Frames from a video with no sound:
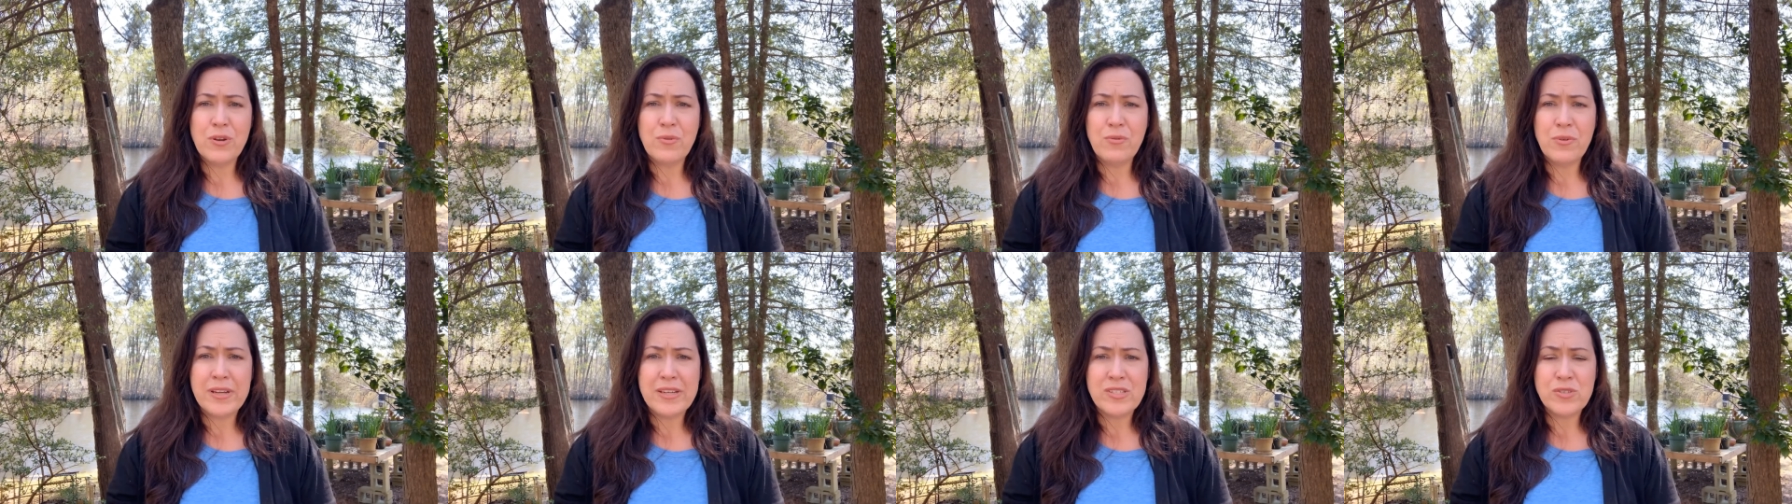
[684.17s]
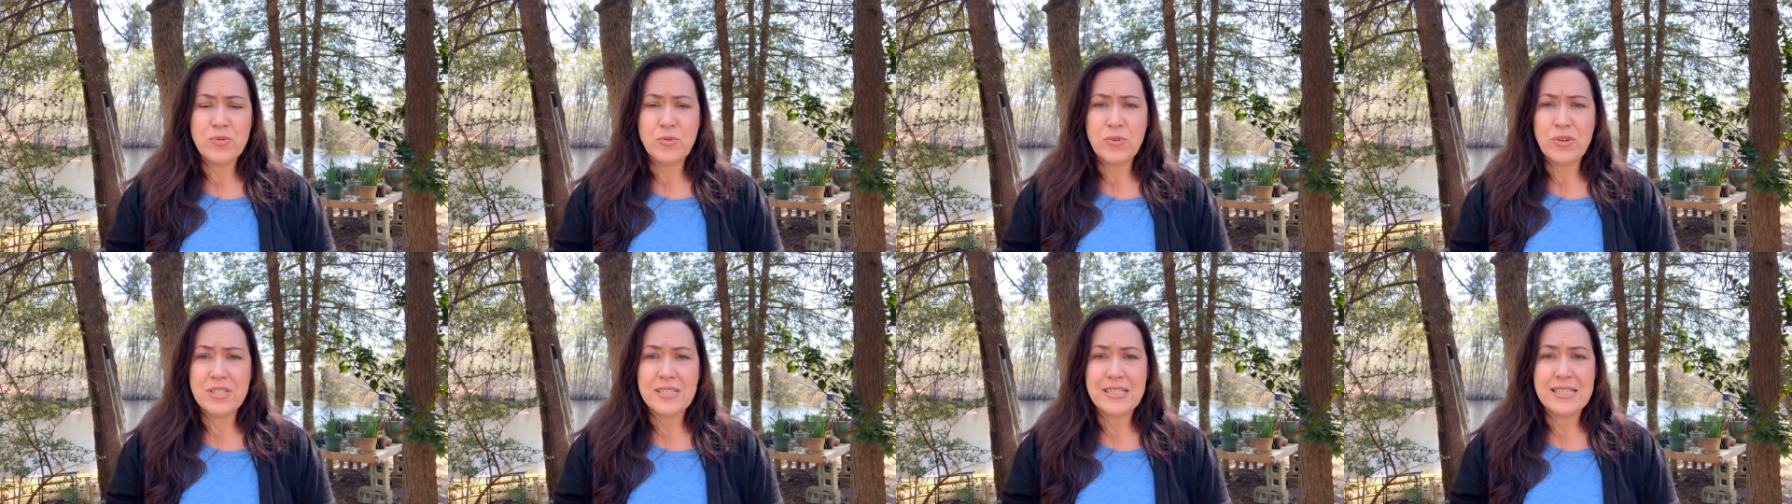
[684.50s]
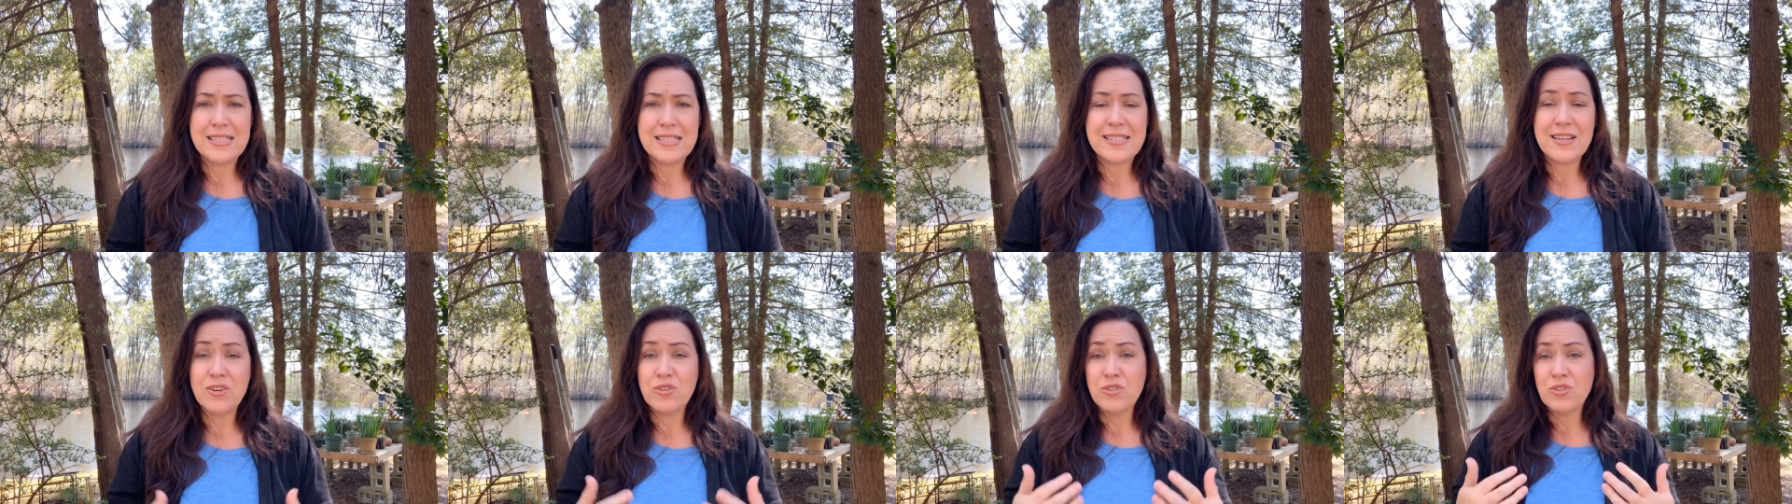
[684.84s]

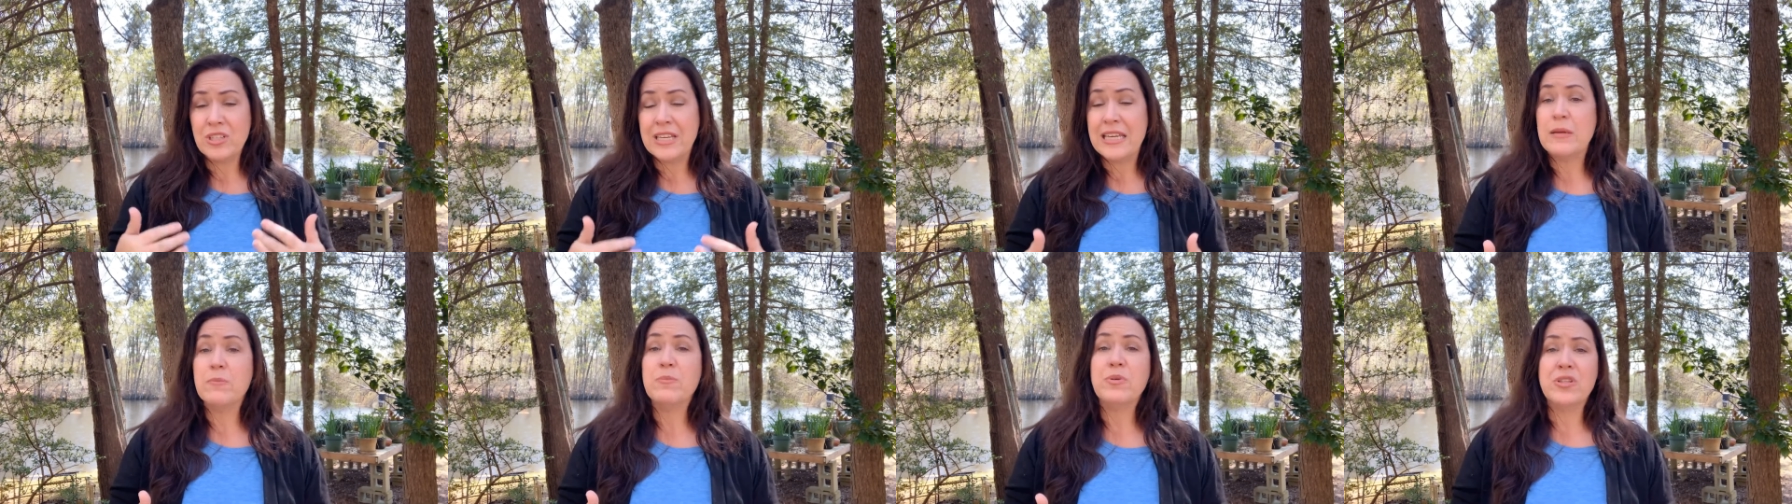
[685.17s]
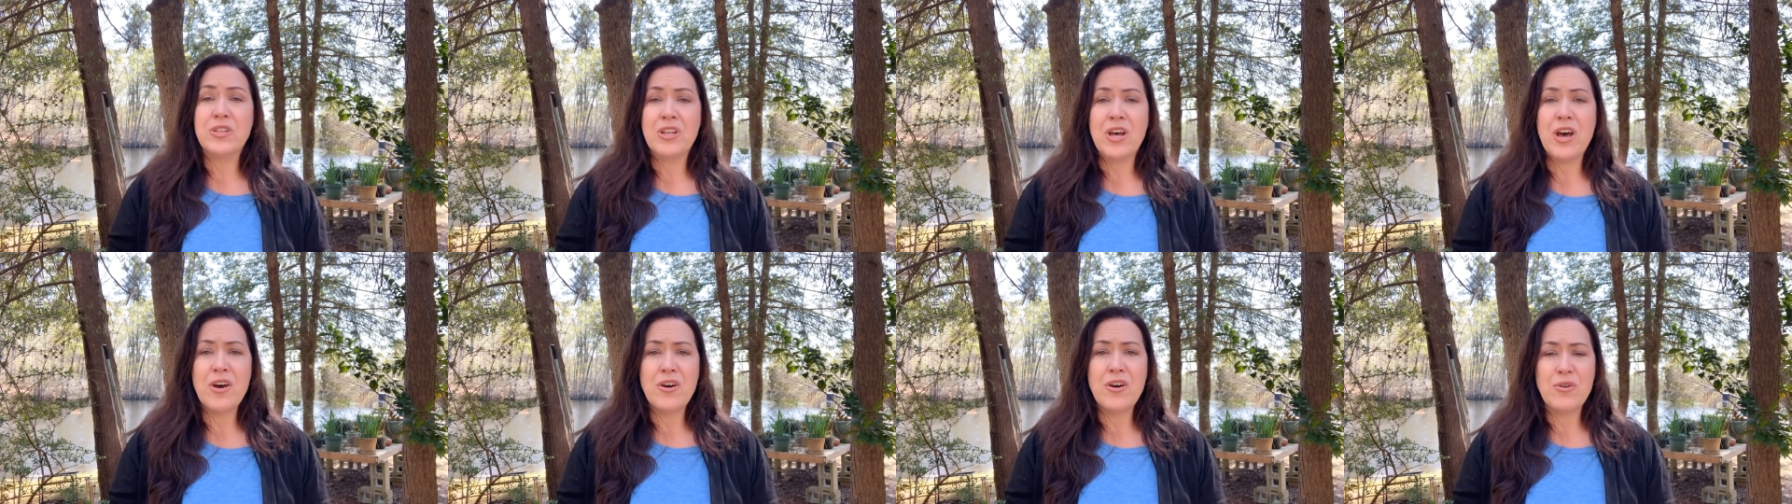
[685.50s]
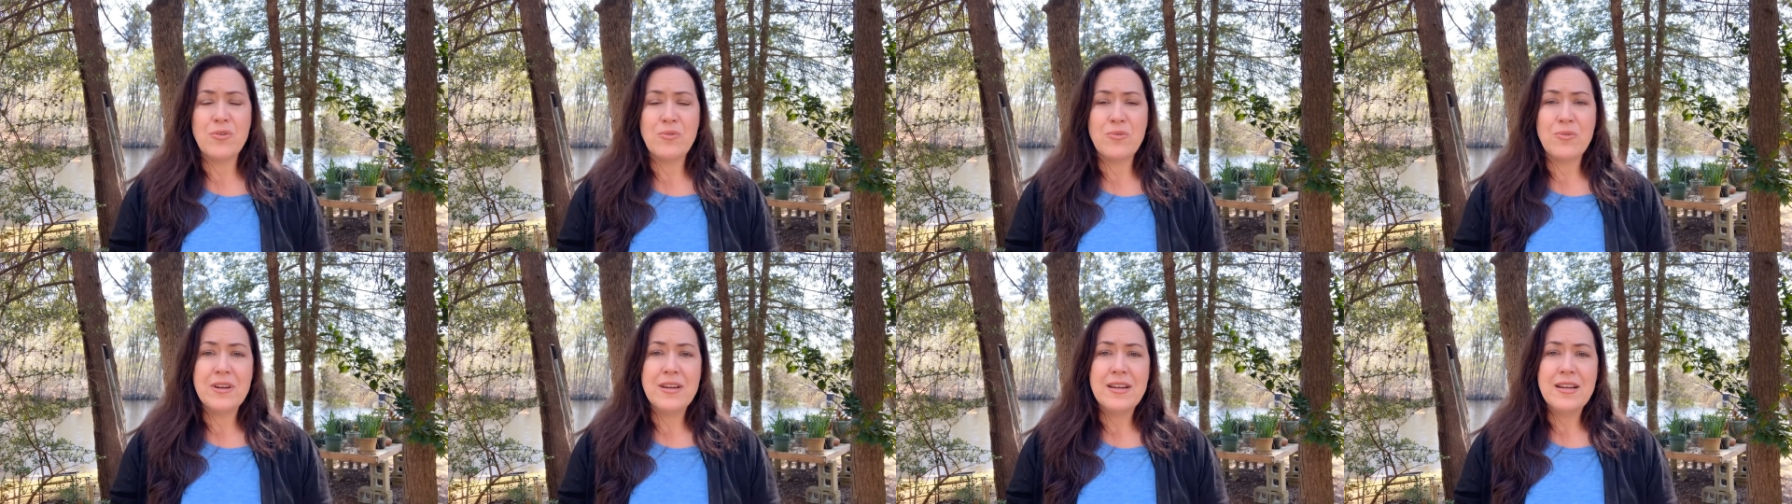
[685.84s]
resources that are linked below,